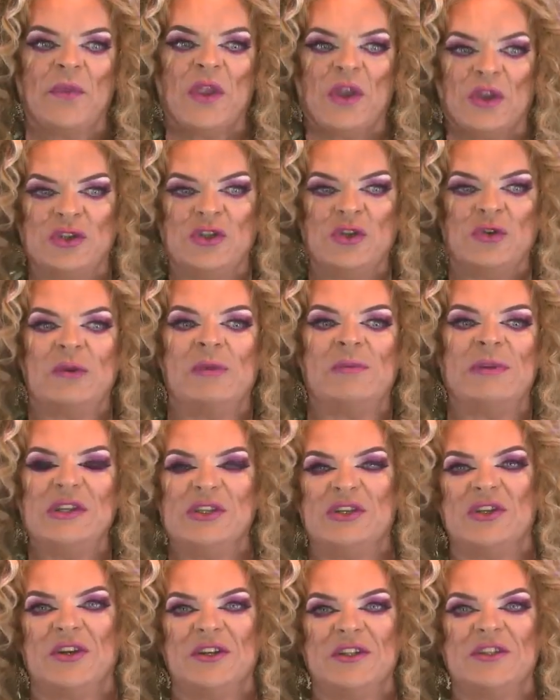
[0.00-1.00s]
Because you will be
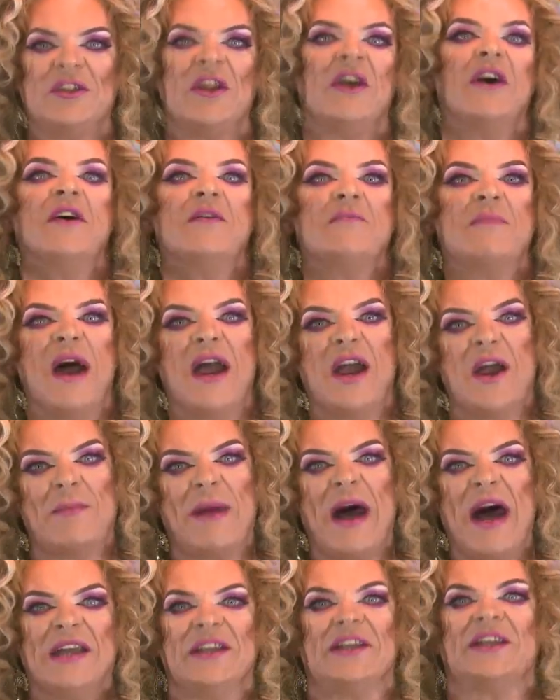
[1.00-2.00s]
judged by our
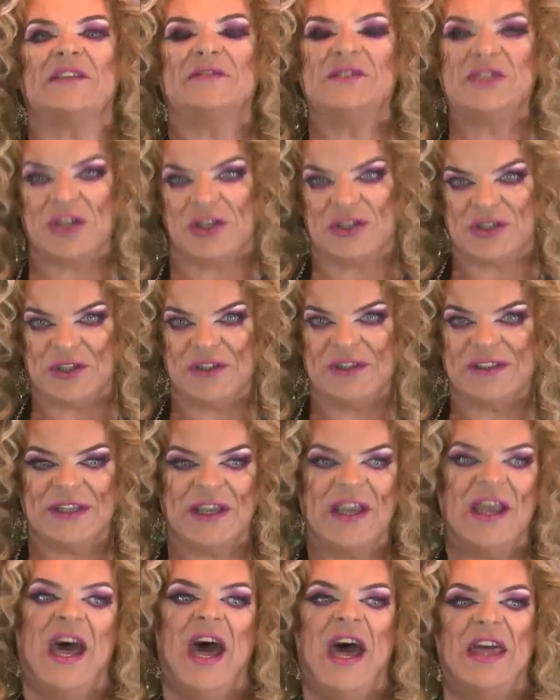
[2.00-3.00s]
panel of judges
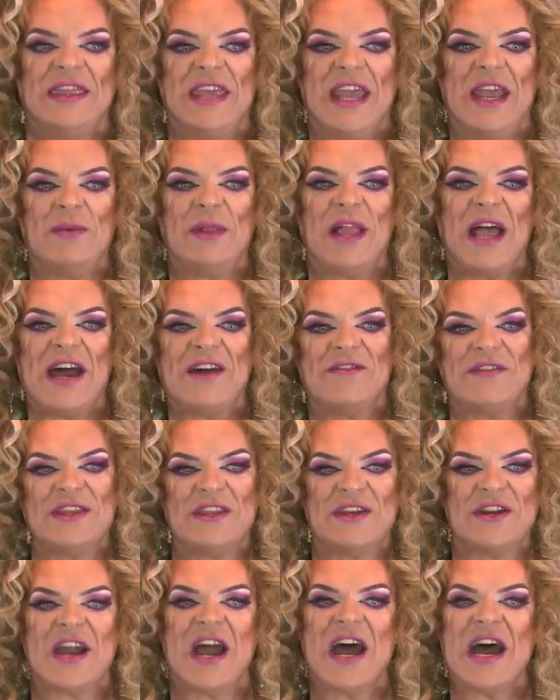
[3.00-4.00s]
and they will have in
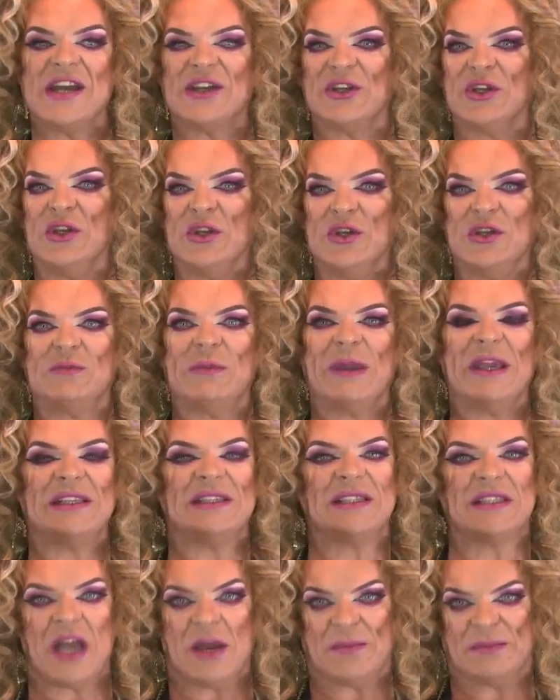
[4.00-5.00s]
their hand a huge big
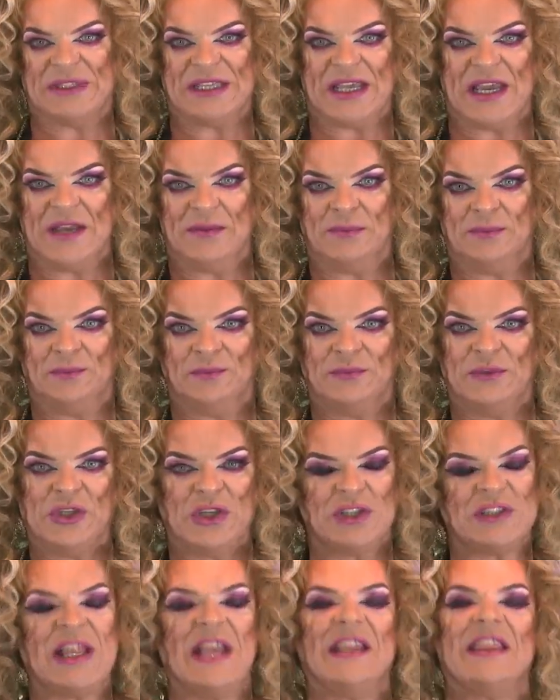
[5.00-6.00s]
stop sign,
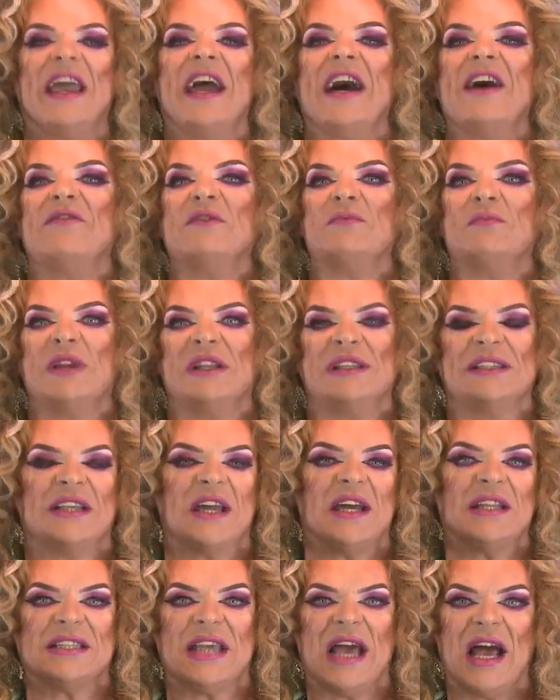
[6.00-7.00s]
just like they have in Britain's
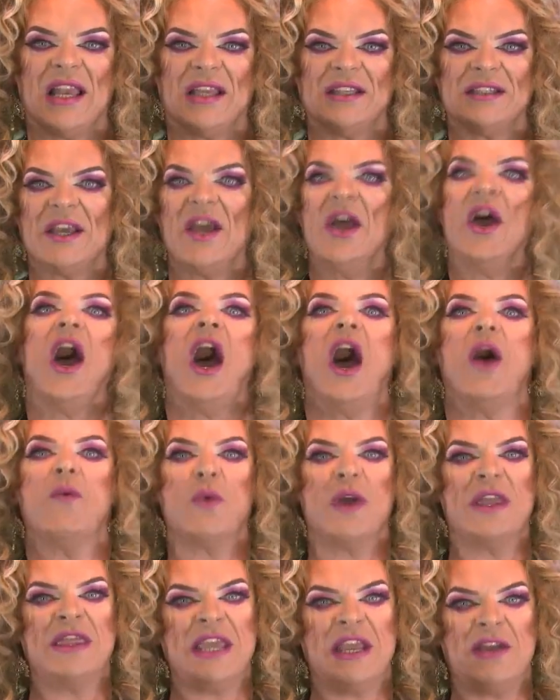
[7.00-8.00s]
Got Talent. And
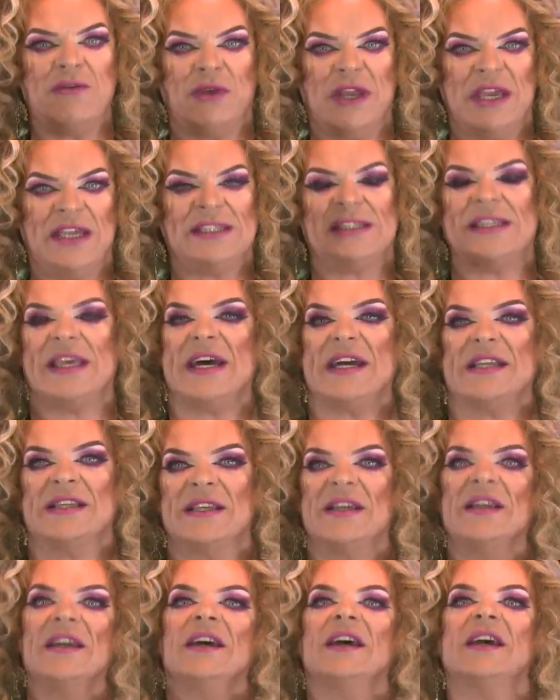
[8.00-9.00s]
when they raise that,
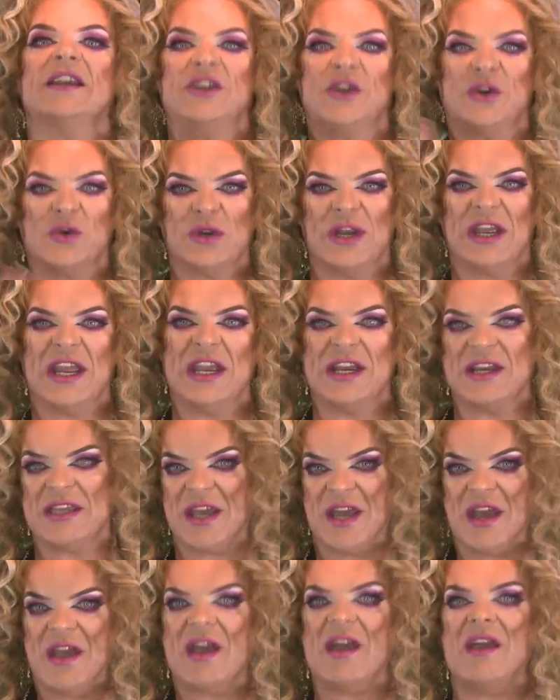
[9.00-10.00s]
you're going to hear
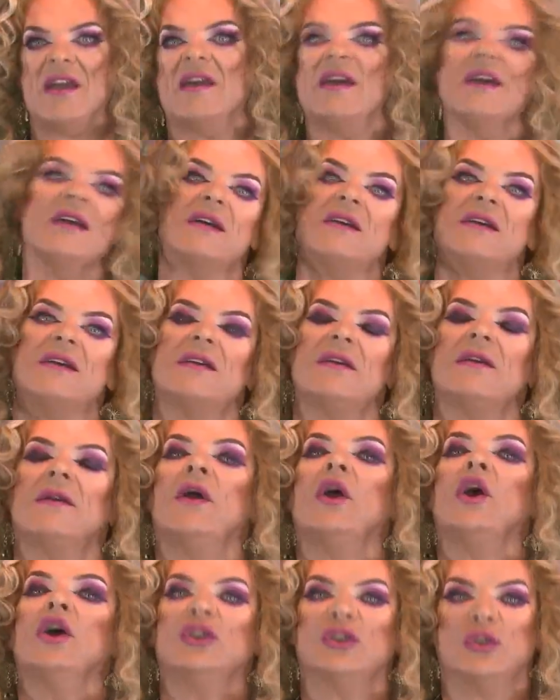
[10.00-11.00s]
the uh uh.
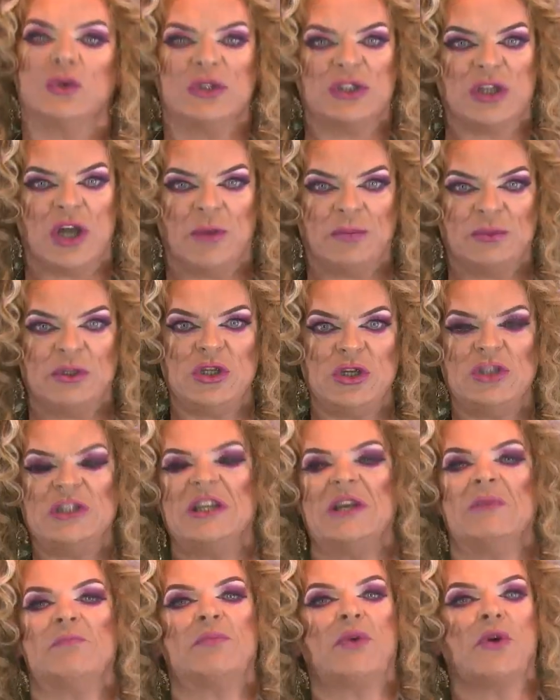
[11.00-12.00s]
So it's up to you
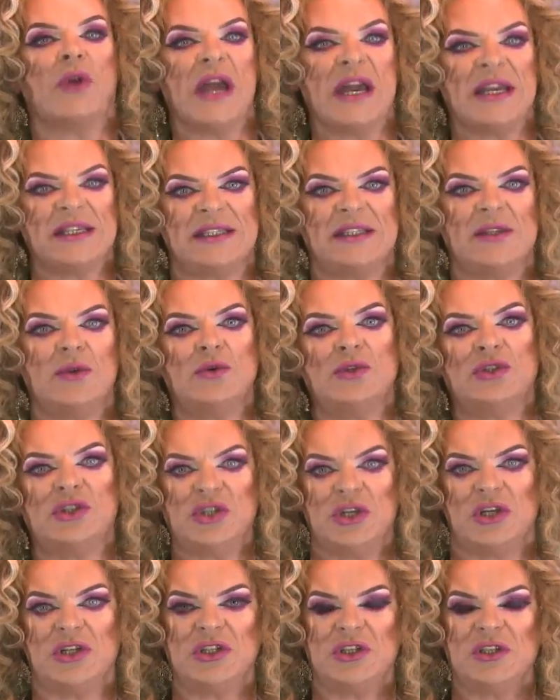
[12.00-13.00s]
to impress those
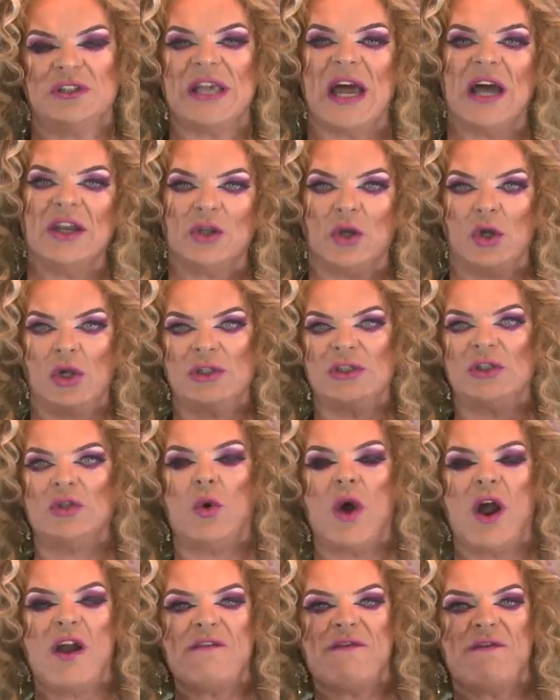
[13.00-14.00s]
judges and
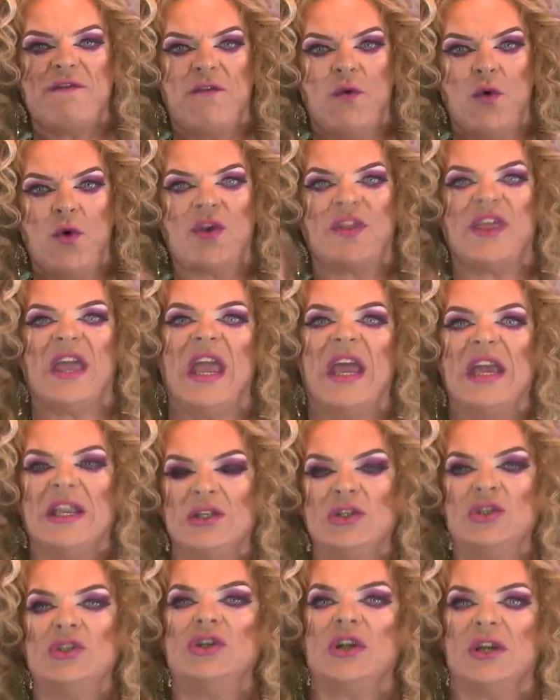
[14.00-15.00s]
also our fourth
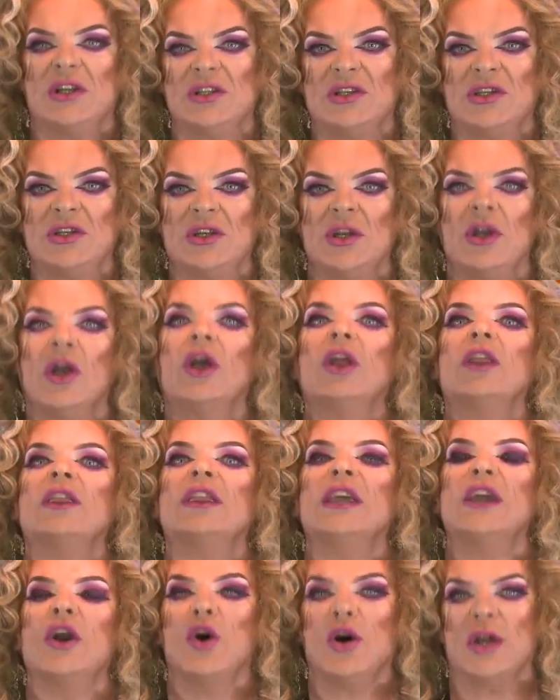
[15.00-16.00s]
hidden judge,
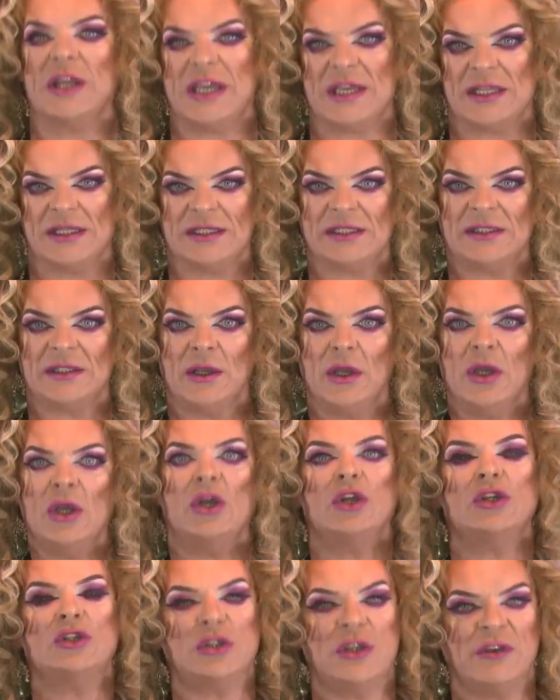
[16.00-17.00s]
the audience.
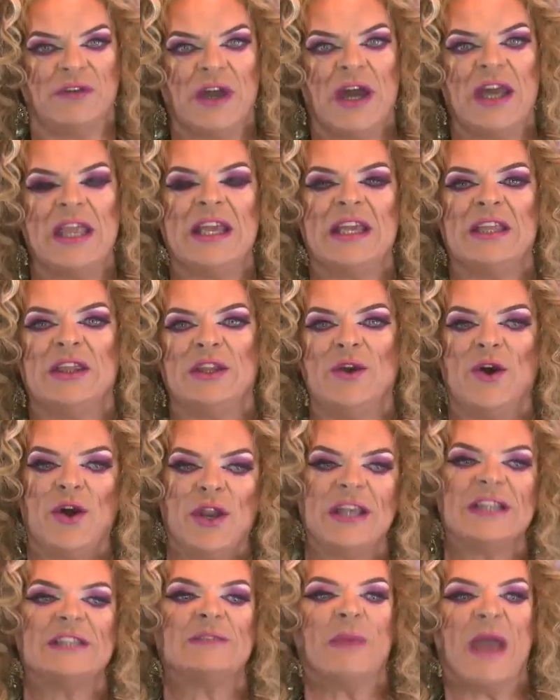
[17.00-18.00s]
So you've got to get the
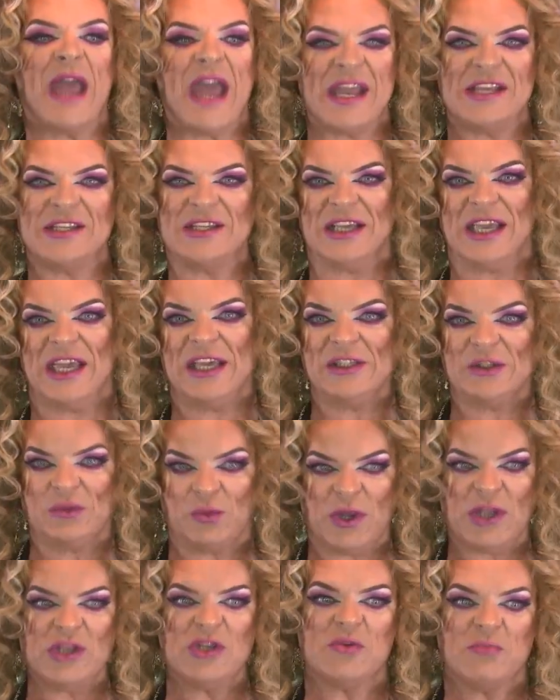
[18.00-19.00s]
audience behind you, kids,
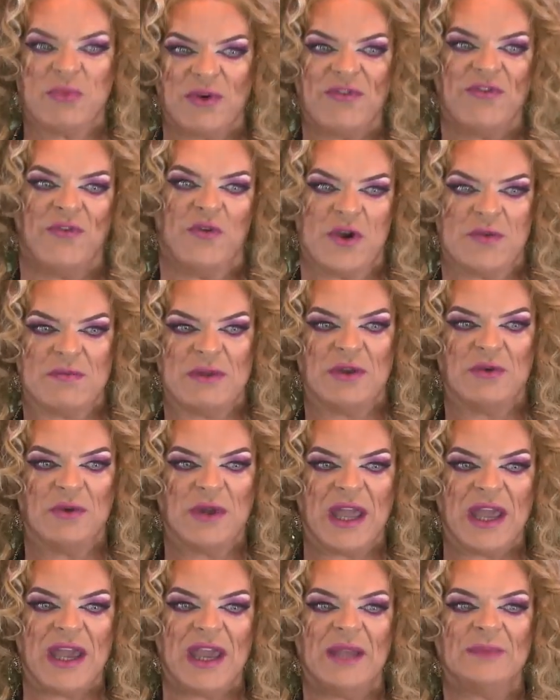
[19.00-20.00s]
when you're performing,
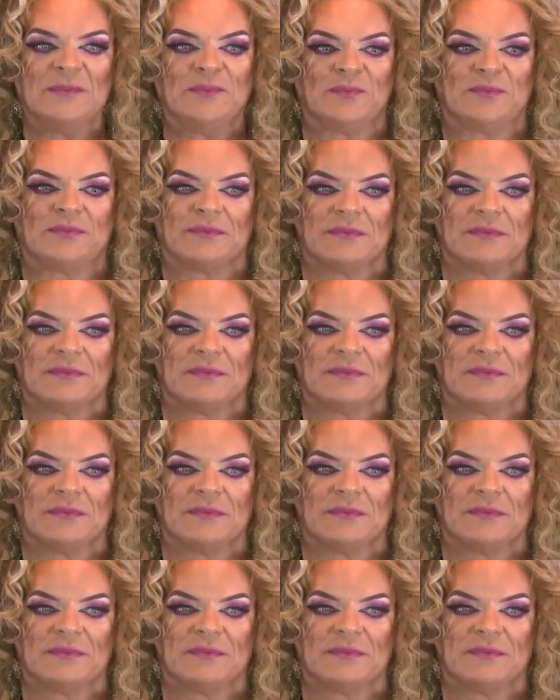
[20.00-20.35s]
okay?